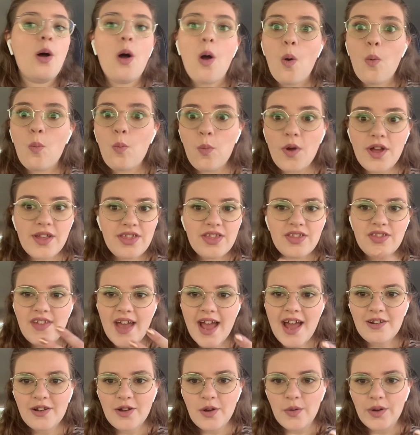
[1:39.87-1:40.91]
With
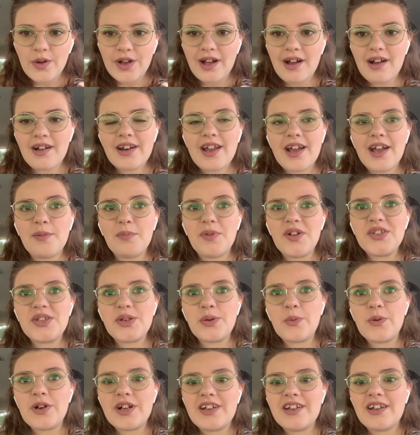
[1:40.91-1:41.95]
that going on, I'm also
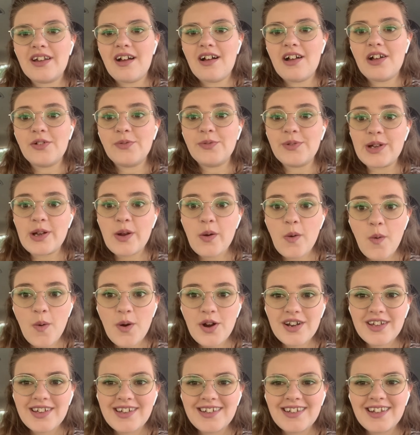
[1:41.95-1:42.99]
working on
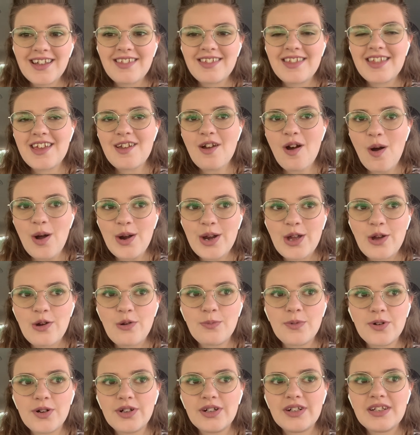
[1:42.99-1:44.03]
recording the
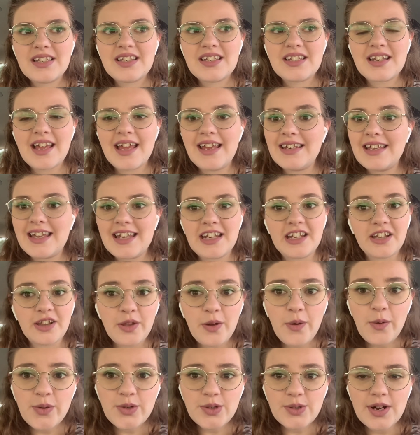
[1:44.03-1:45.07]
audiobooks and getting
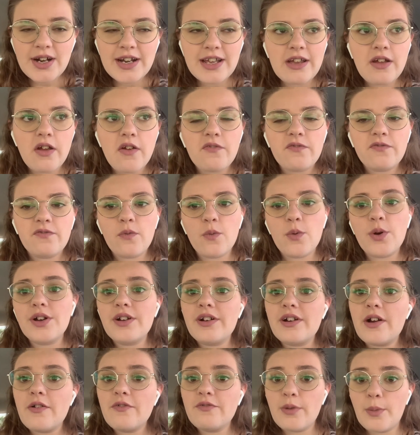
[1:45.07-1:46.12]
those ready
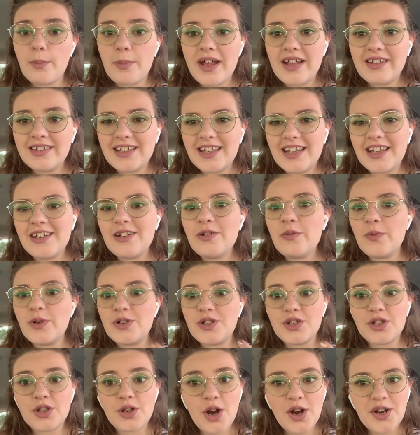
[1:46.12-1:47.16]
for Rebellion, which
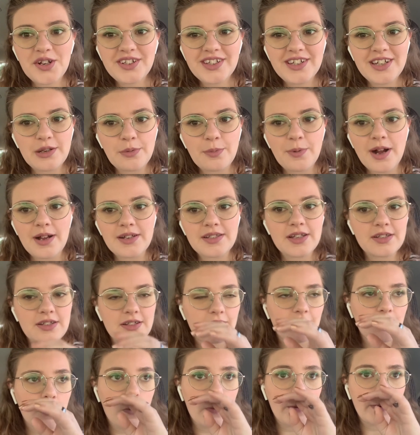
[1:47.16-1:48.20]
is currently in the process
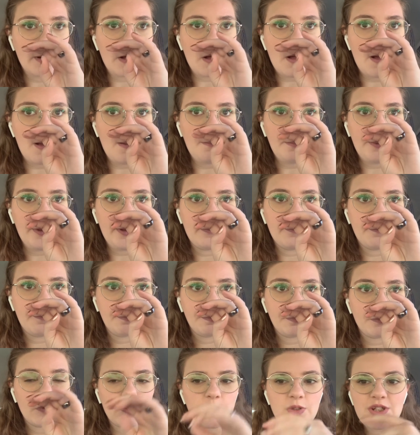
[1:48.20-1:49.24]
of going up,
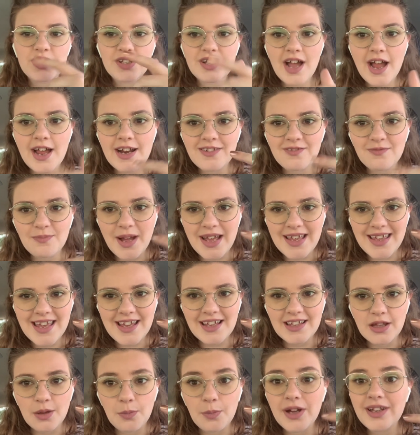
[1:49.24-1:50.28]
which is kind of my kick
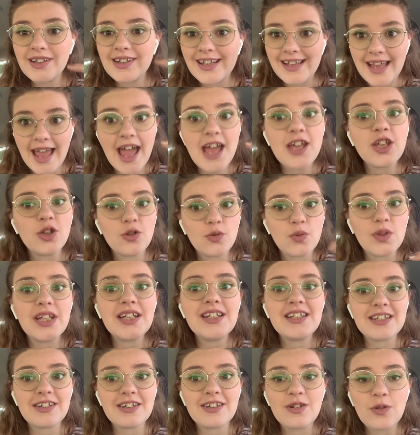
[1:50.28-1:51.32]
in the butt, like, hey, you need
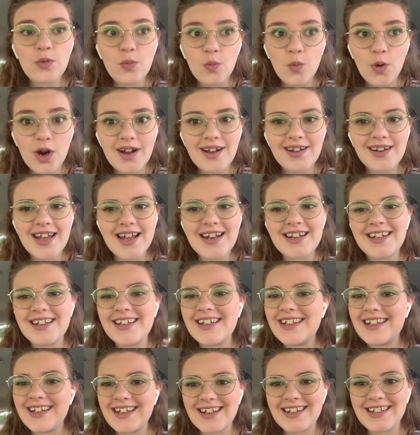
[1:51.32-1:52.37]
to work on editing
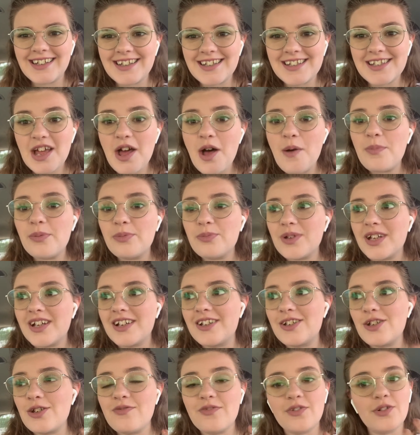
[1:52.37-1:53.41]
and getting this up
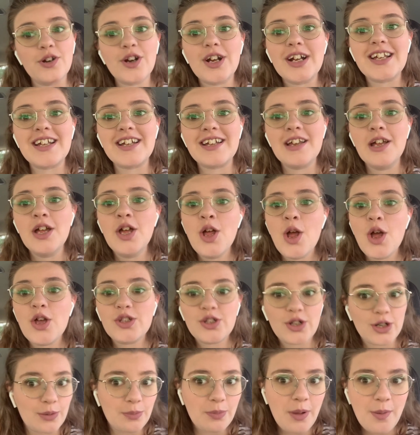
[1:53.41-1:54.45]
because you've already
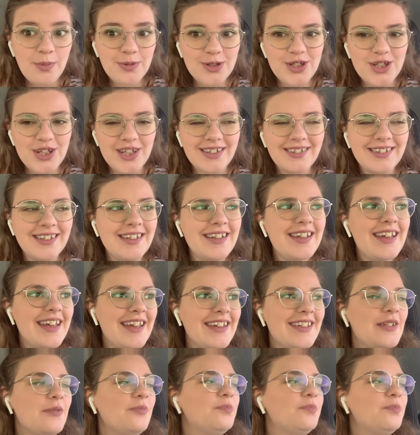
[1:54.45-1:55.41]
started publishing it.